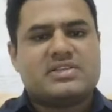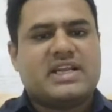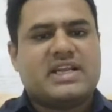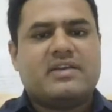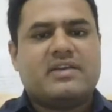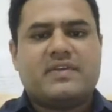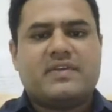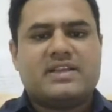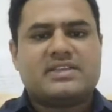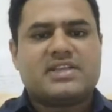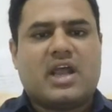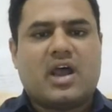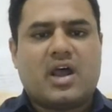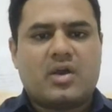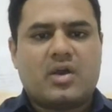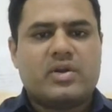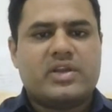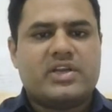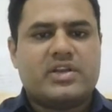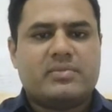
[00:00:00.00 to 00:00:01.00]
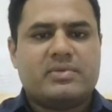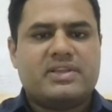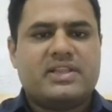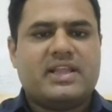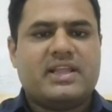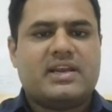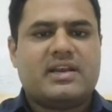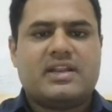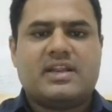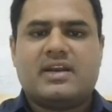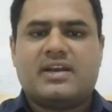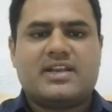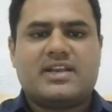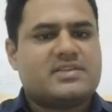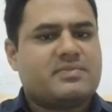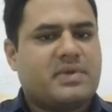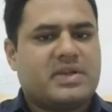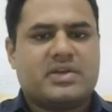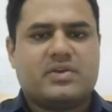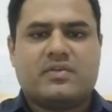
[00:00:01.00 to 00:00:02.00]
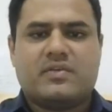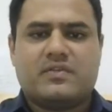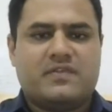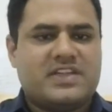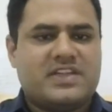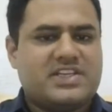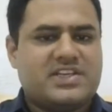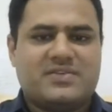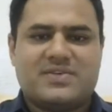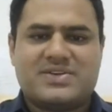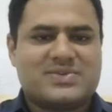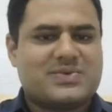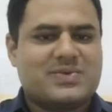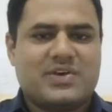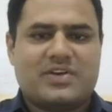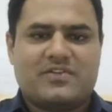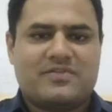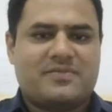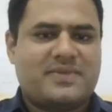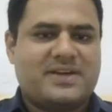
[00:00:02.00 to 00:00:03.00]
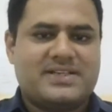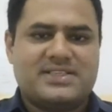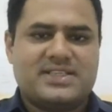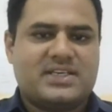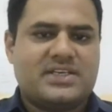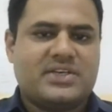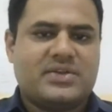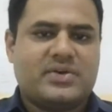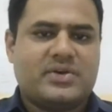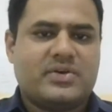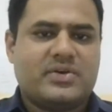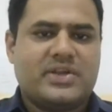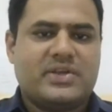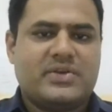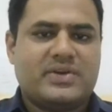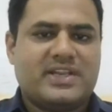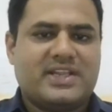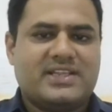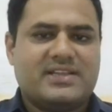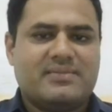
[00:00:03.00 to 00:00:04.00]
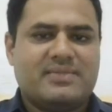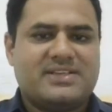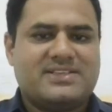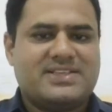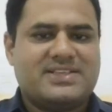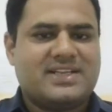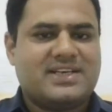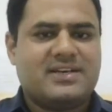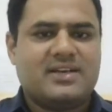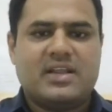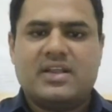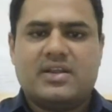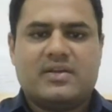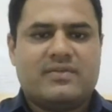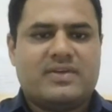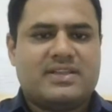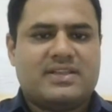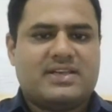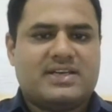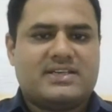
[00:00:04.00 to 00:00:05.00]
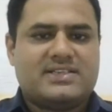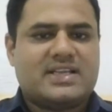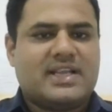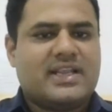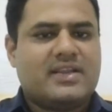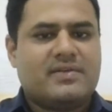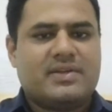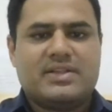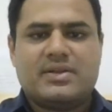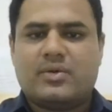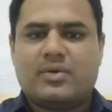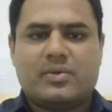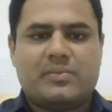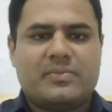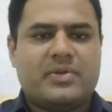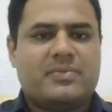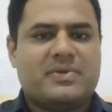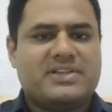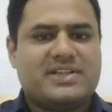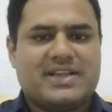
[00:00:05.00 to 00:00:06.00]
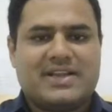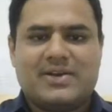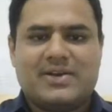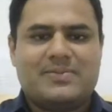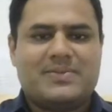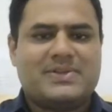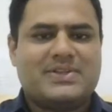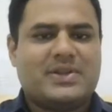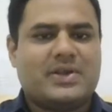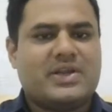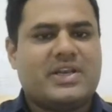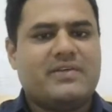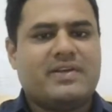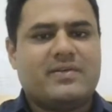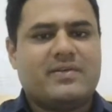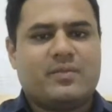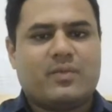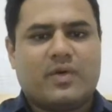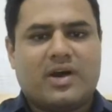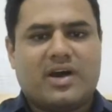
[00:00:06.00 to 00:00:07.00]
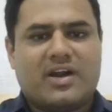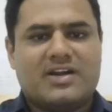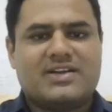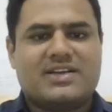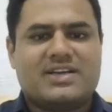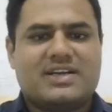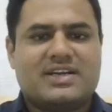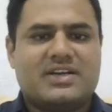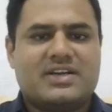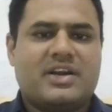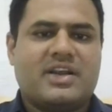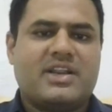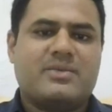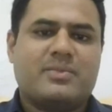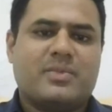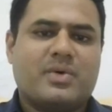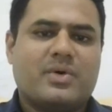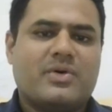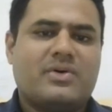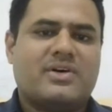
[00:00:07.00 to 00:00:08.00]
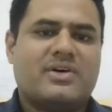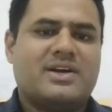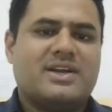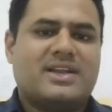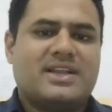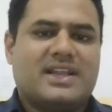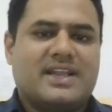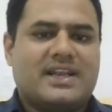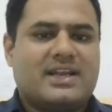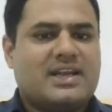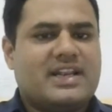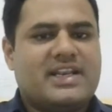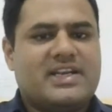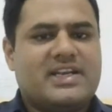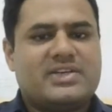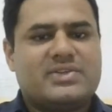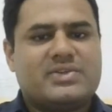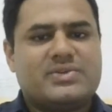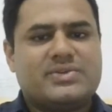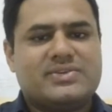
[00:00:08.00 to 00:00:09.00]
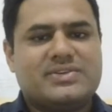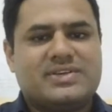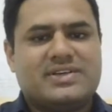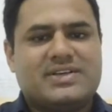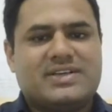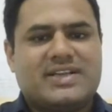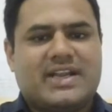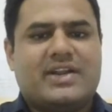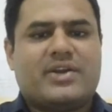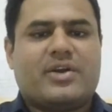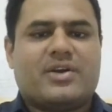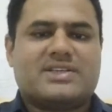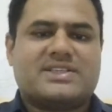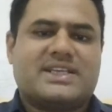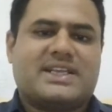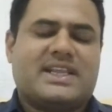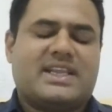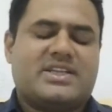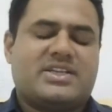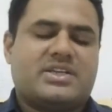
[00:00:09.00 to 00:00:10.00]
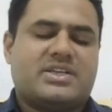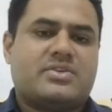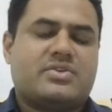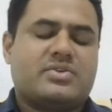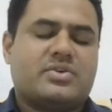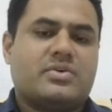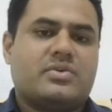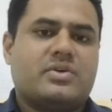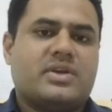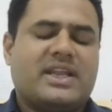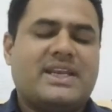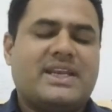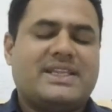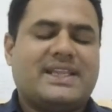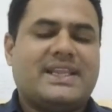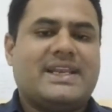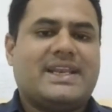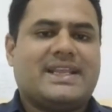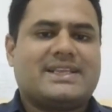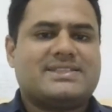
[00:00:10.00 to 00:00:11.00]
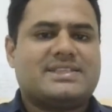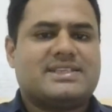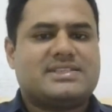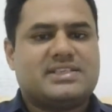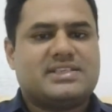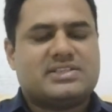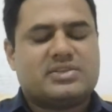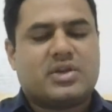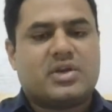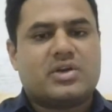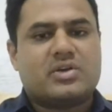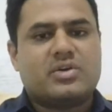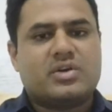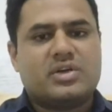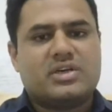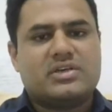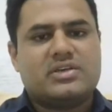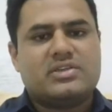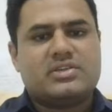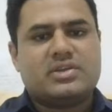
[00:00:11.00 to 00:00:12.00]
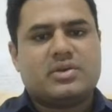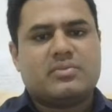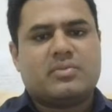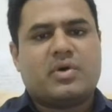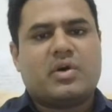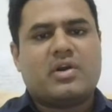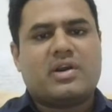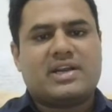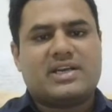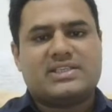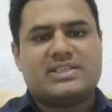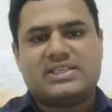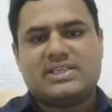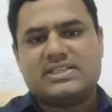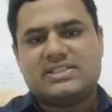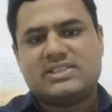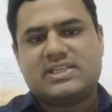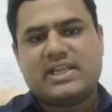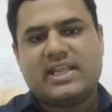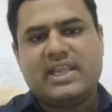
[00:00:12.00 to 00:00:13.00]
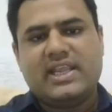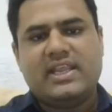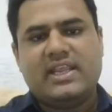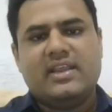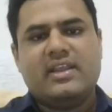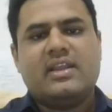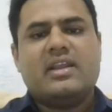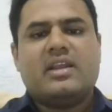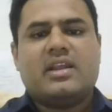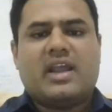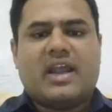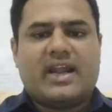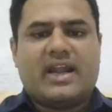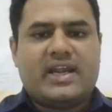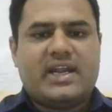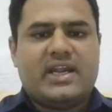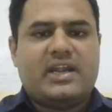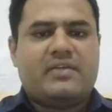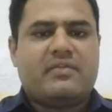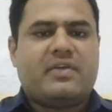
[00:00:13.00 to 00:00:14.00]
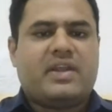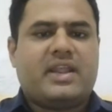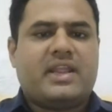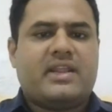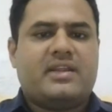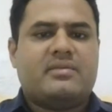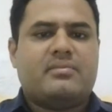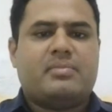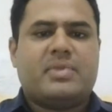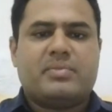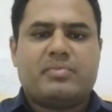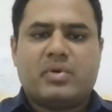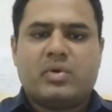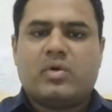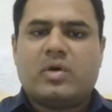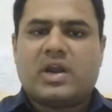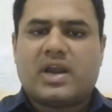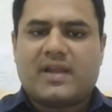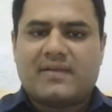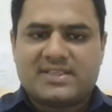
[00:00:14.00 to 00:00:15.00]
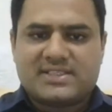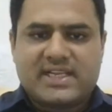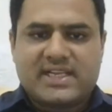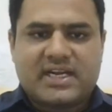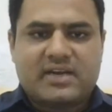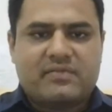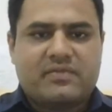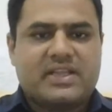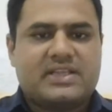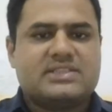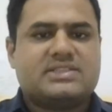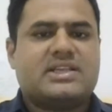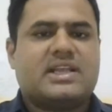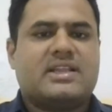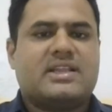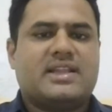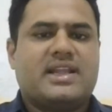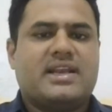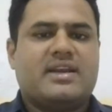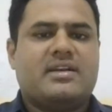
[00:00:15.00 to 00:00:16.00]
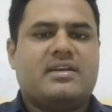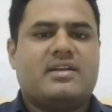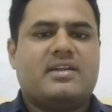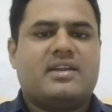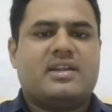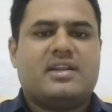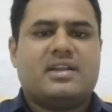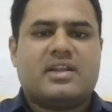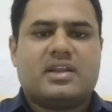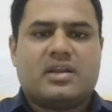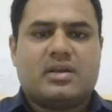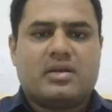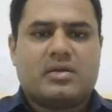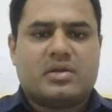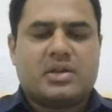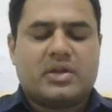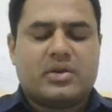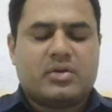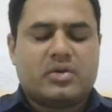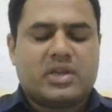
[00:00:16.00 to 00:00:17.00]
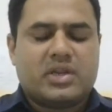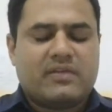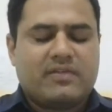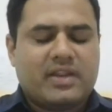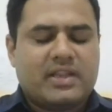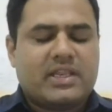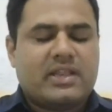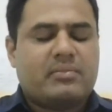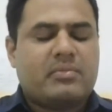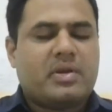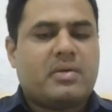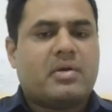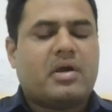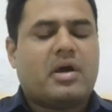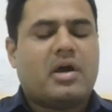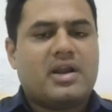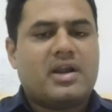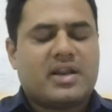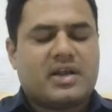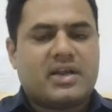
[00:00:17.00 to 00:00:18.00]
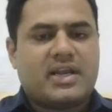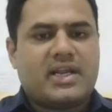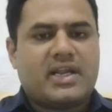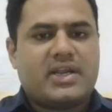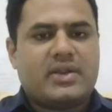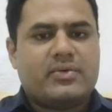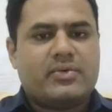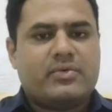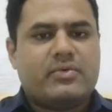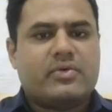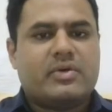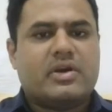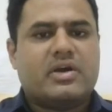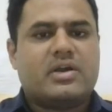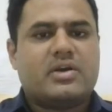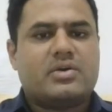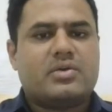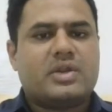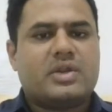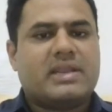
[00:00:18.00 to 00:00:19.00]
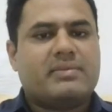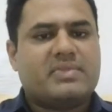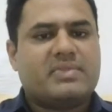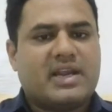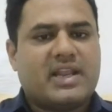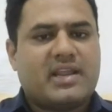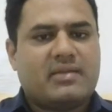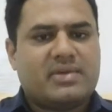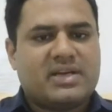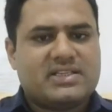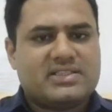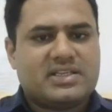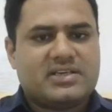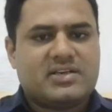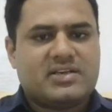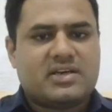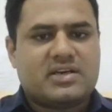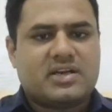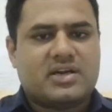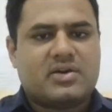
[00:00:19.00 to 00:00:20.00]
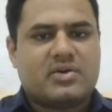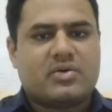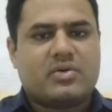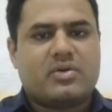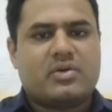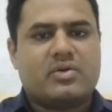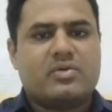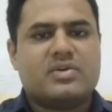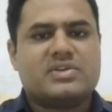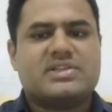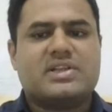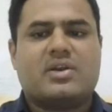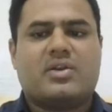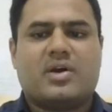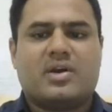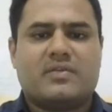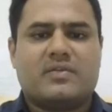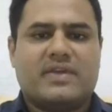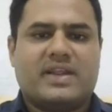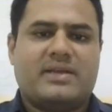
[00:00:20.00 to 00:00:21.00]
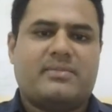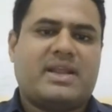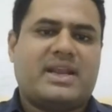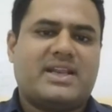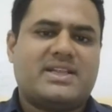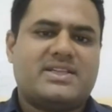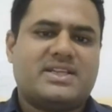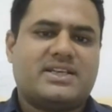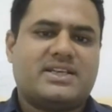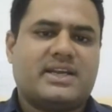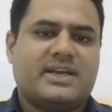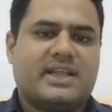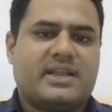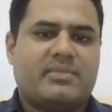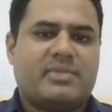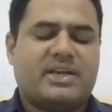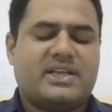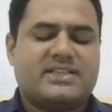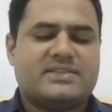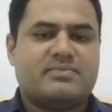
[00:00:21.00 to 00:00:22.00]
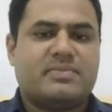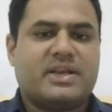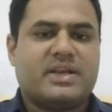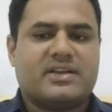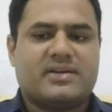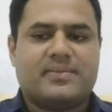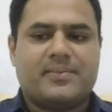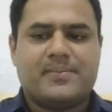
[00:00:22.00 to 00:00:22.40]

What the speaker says: side effects are going to be there irrespective of whichever school of medicine you are going to take the medicine, whether it's Ayurveda, homeopathy, allopathy, or even water. You drink more, it leads to intoxication. So anything in excess is not good. So moderation is the key. Identifying people who are having side effects, and then giving them an alternative to keep the diabetes under control goes a long way in managing the diabetes better.